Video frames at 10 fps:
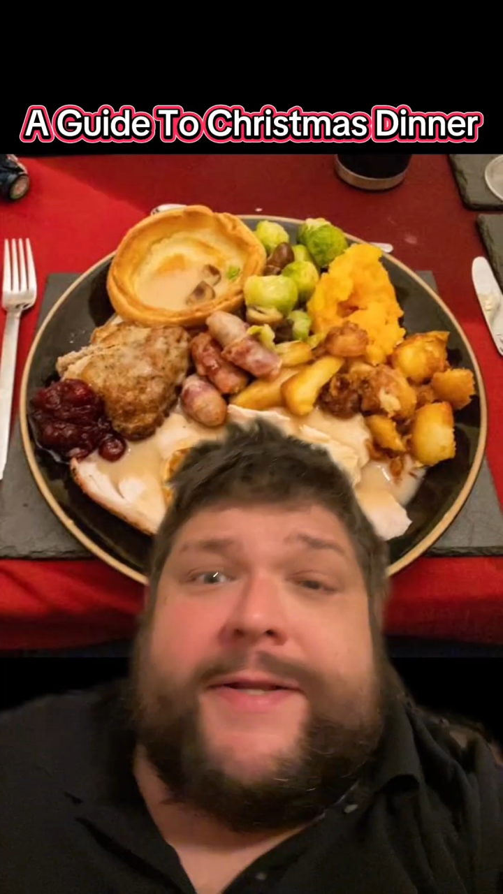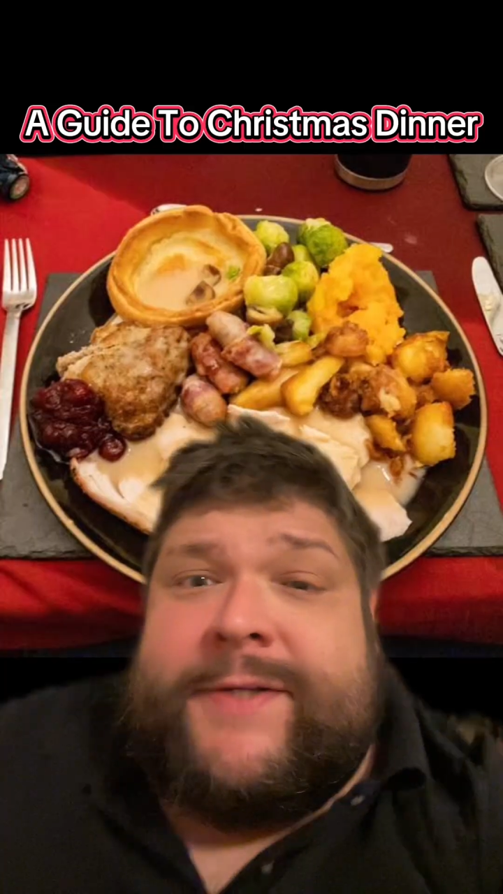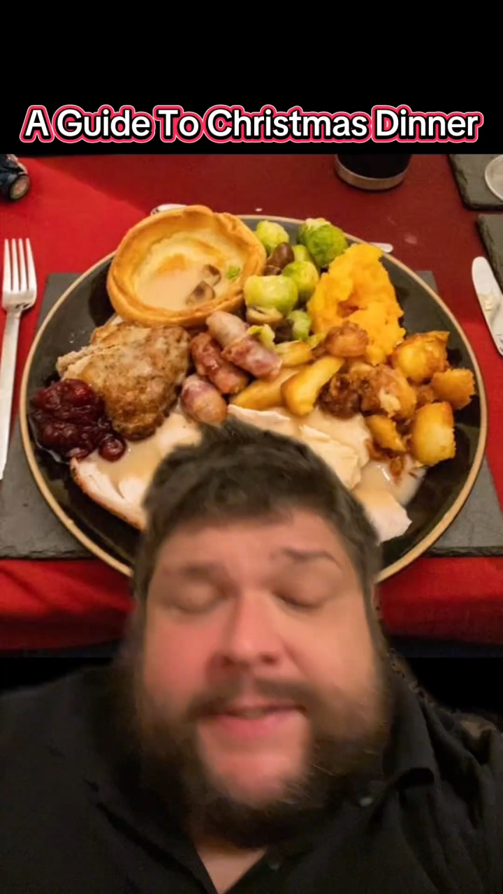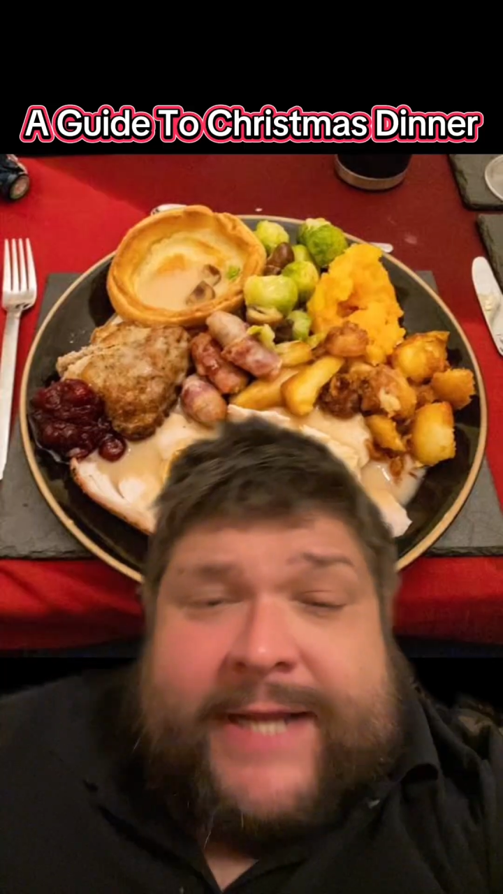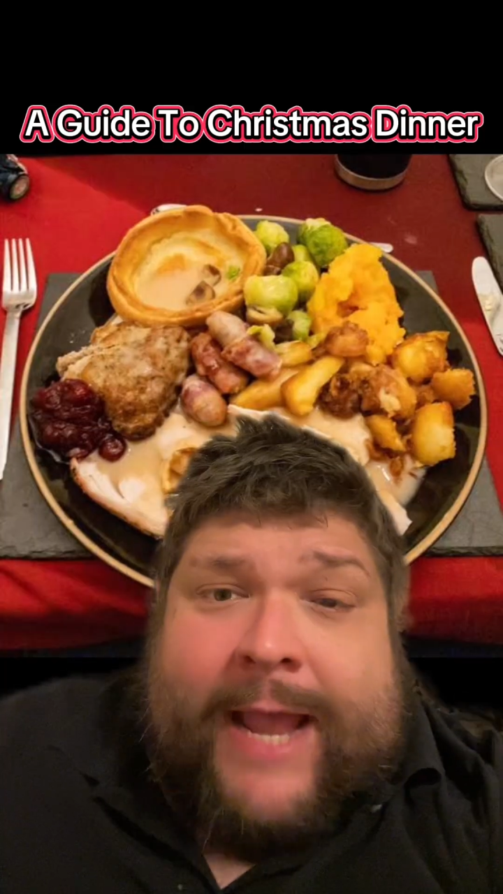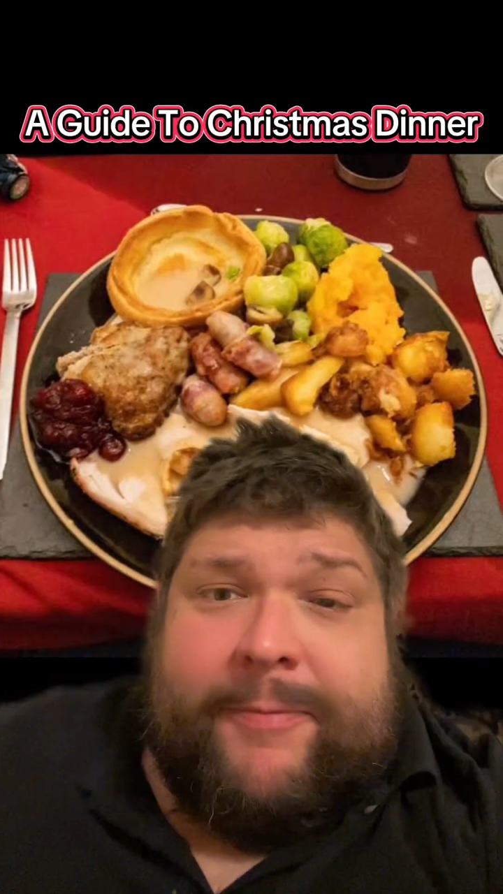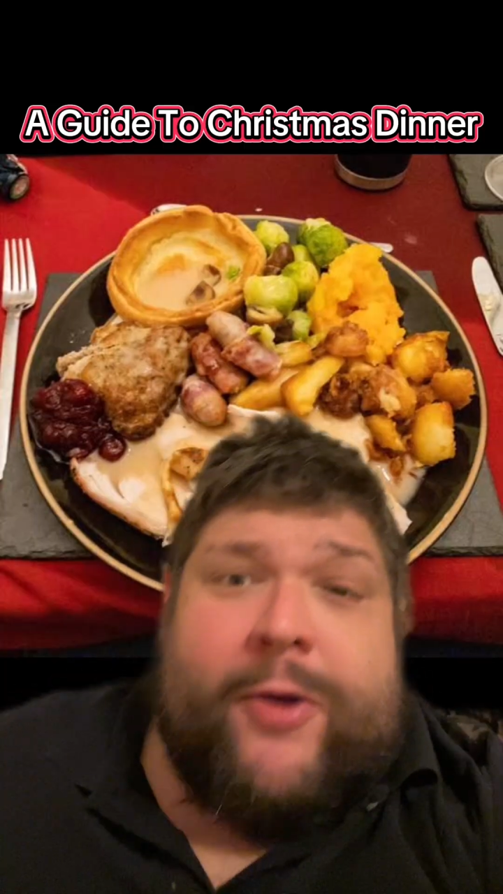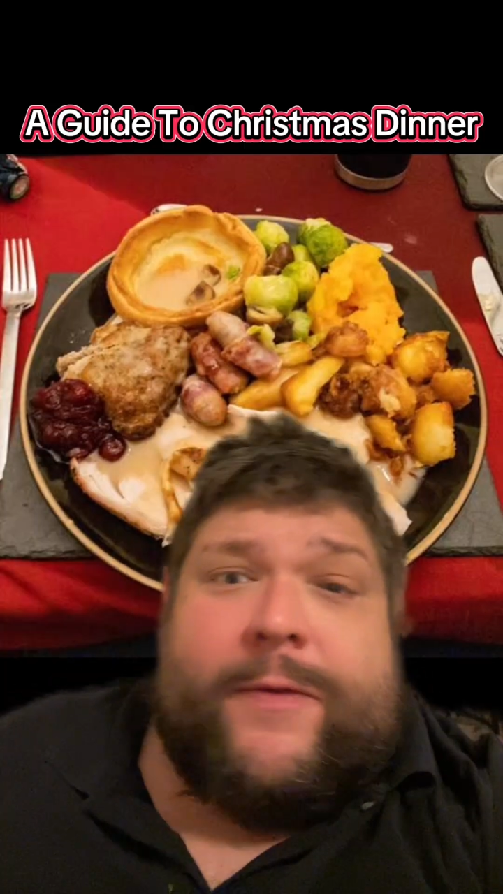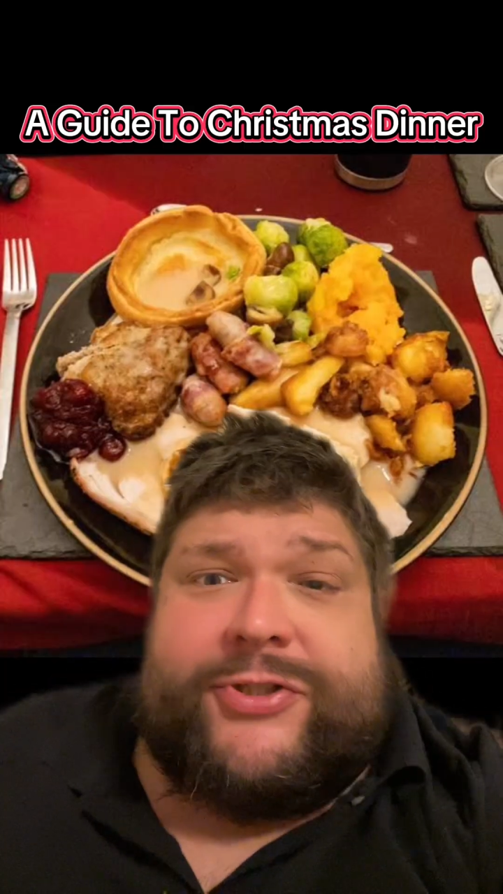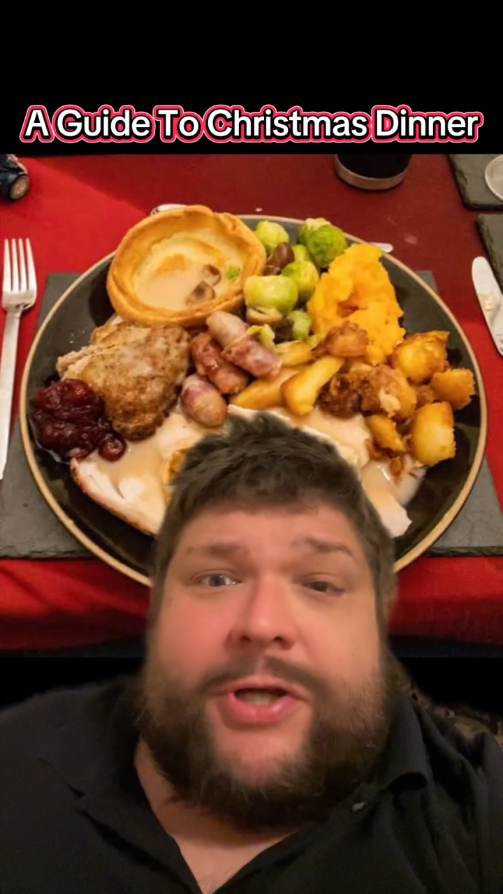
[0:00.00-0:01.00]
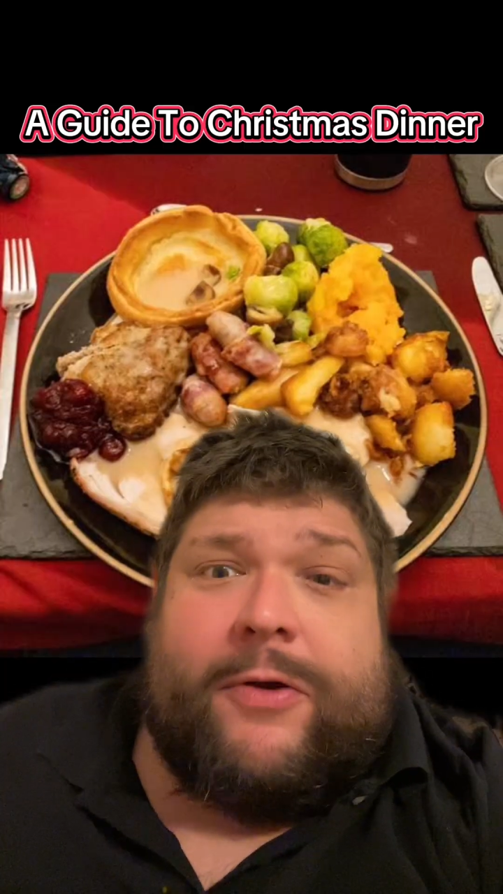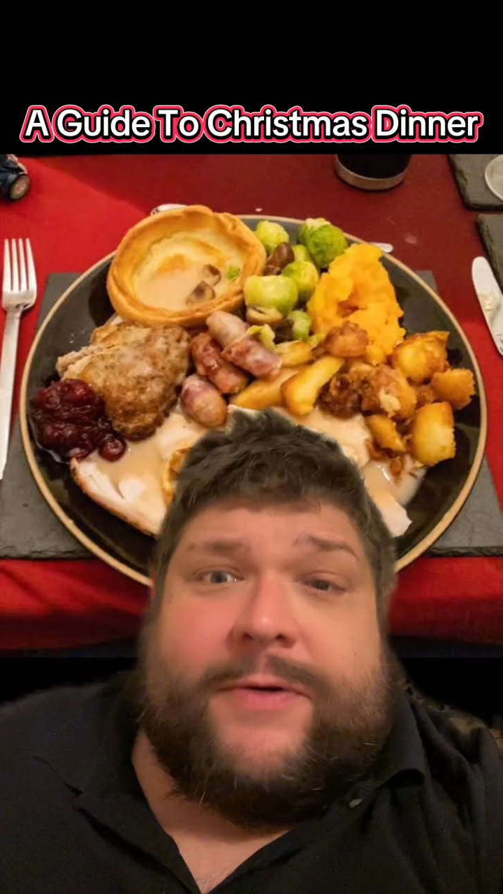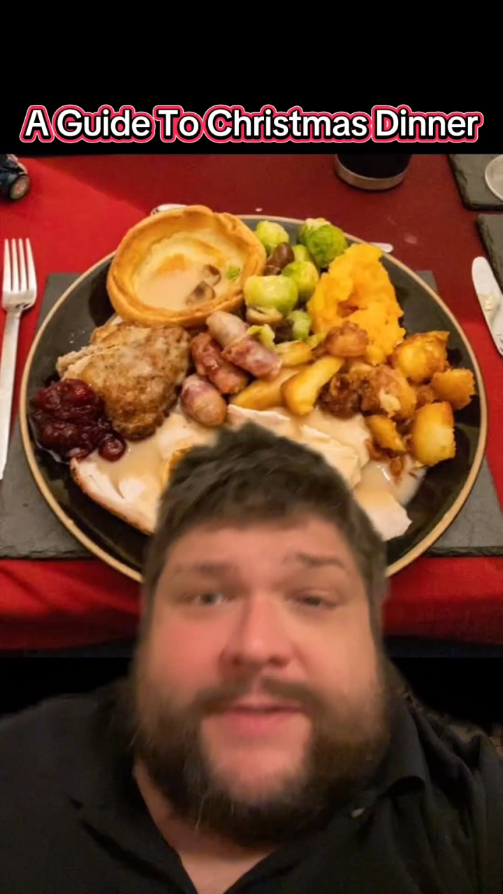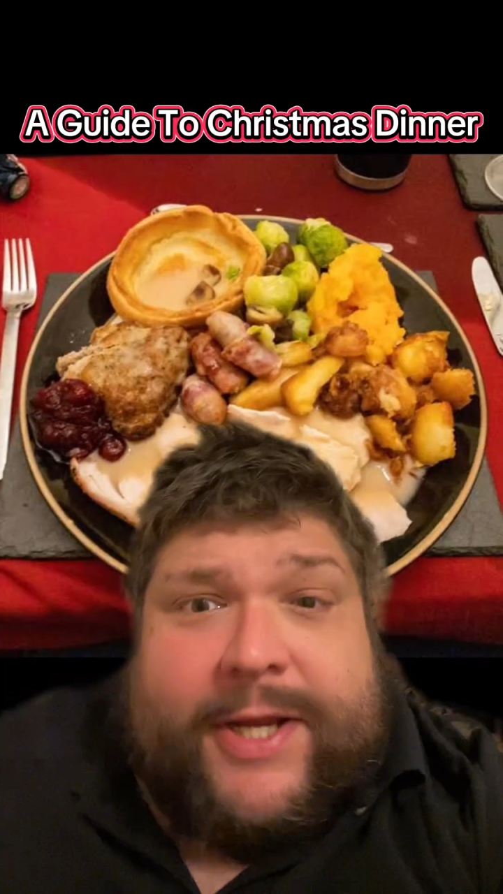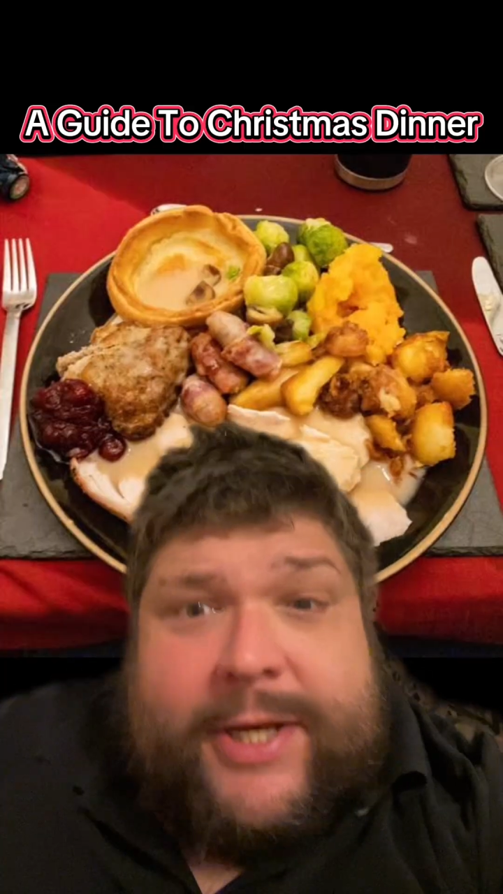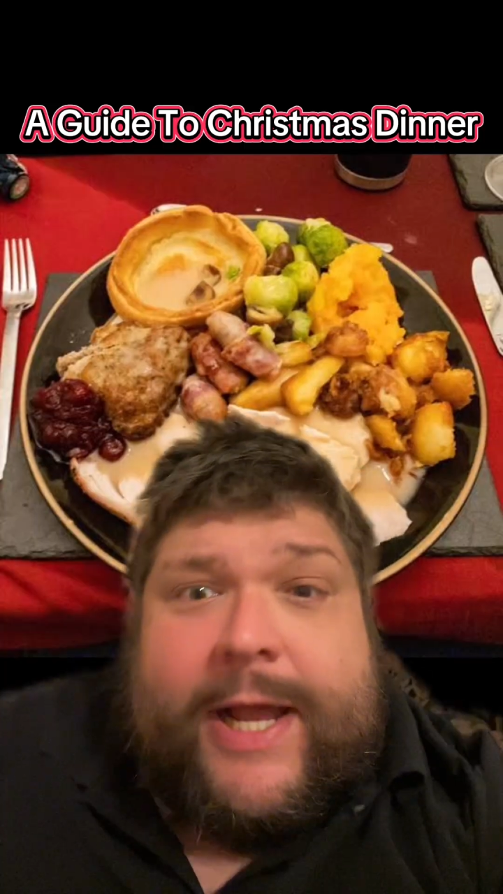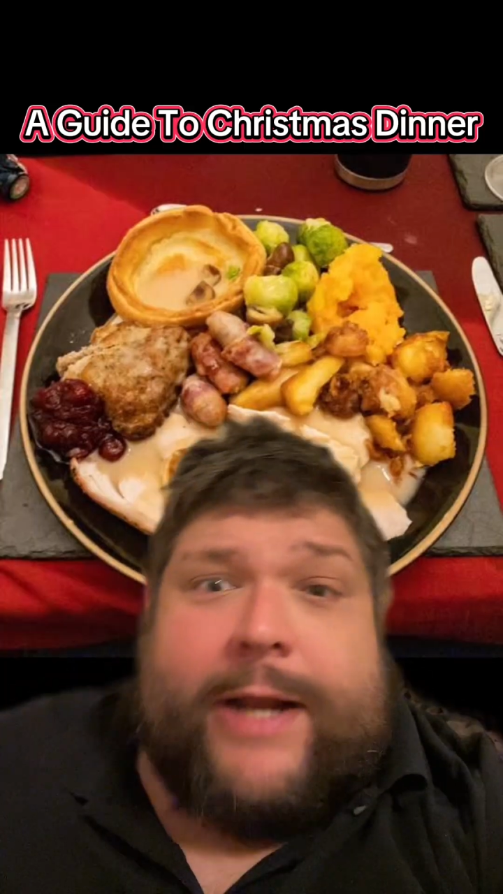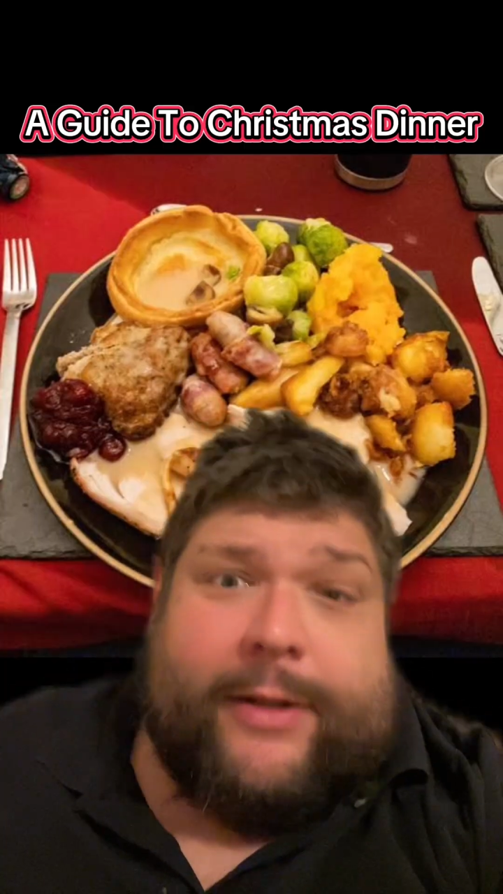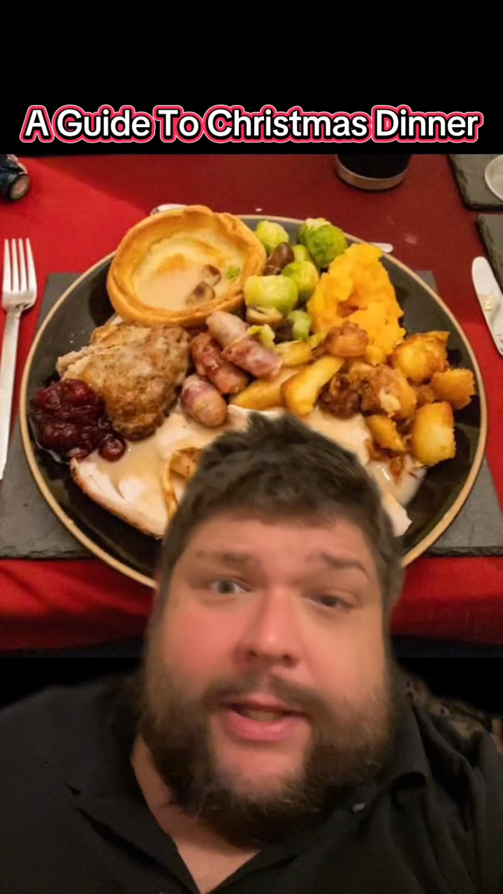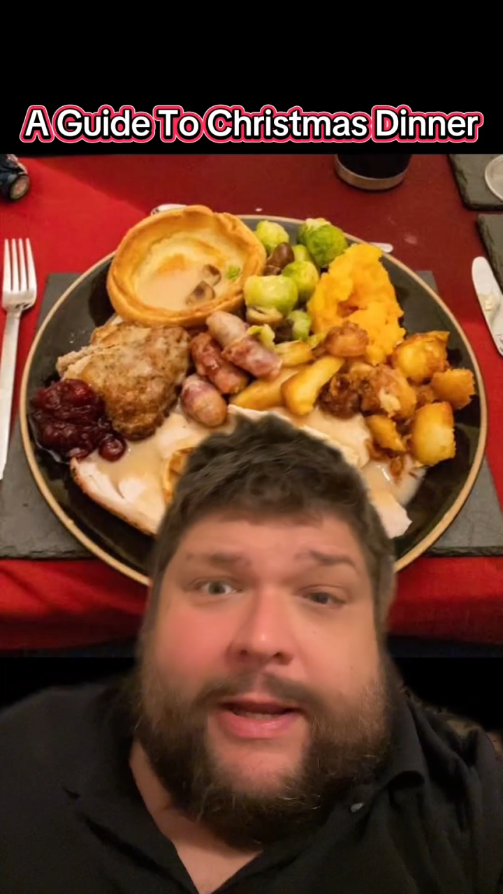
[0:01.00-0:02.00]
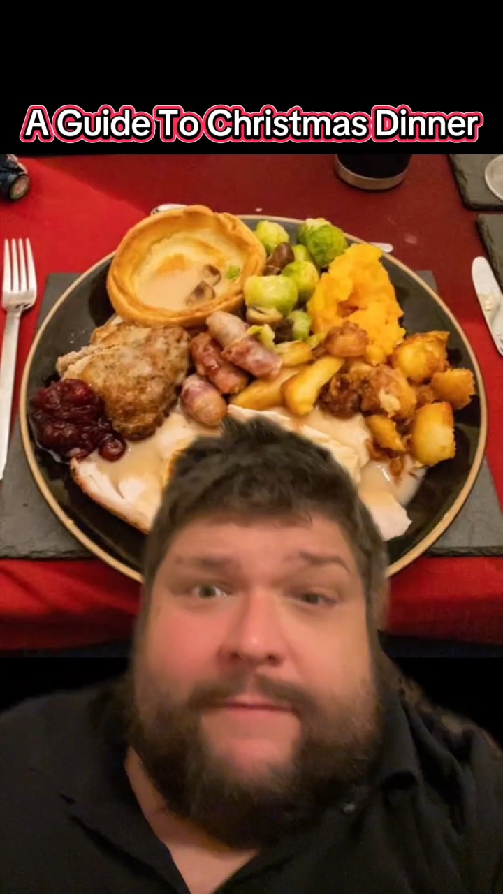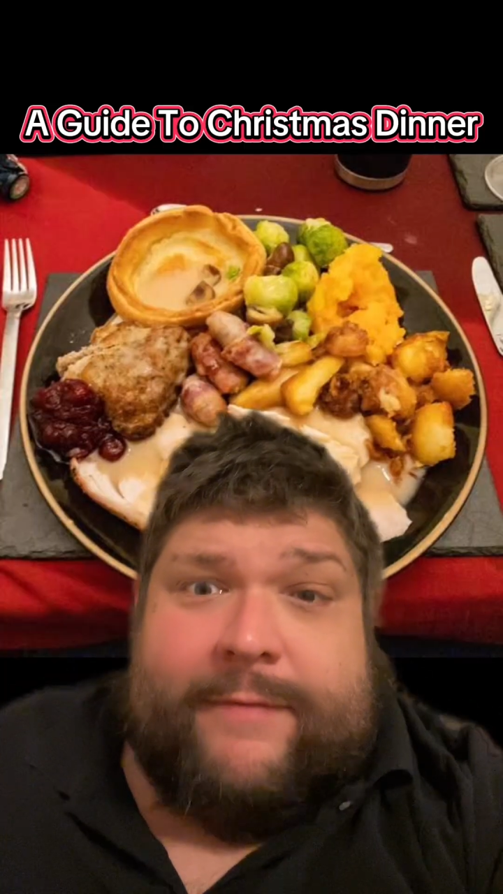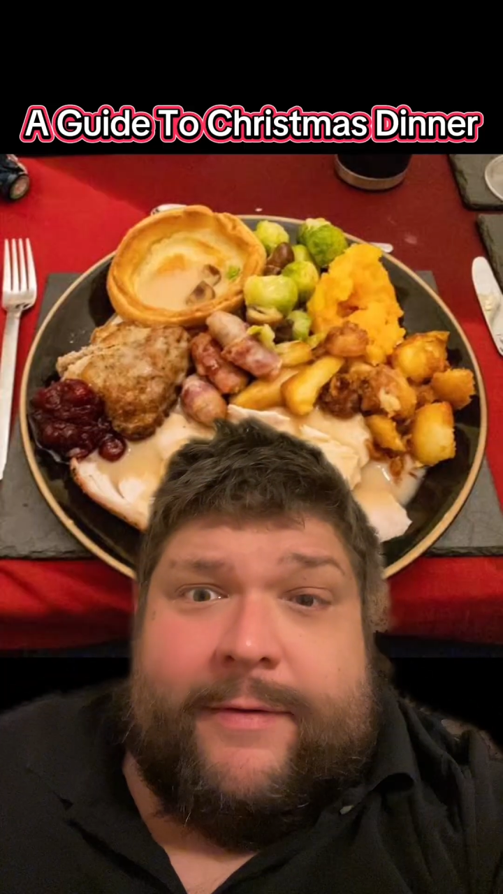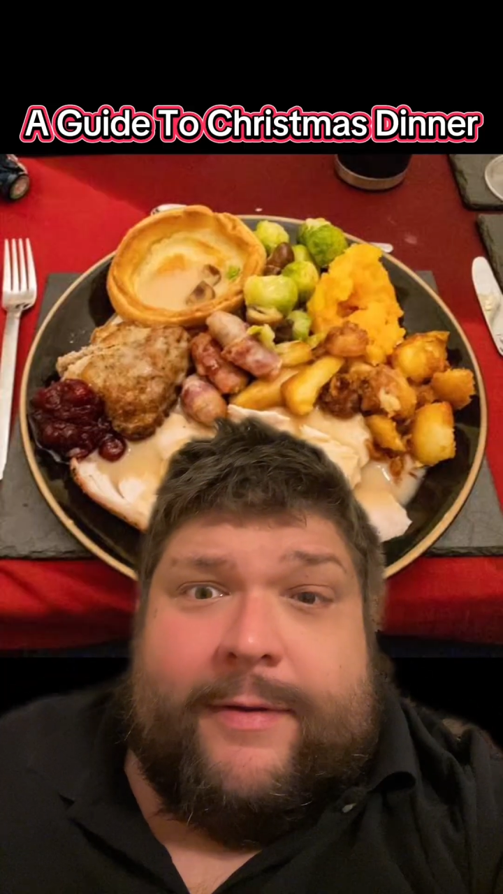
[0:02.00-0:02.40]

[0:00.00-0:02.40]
going to tap you on the shoulder and say you got to leave.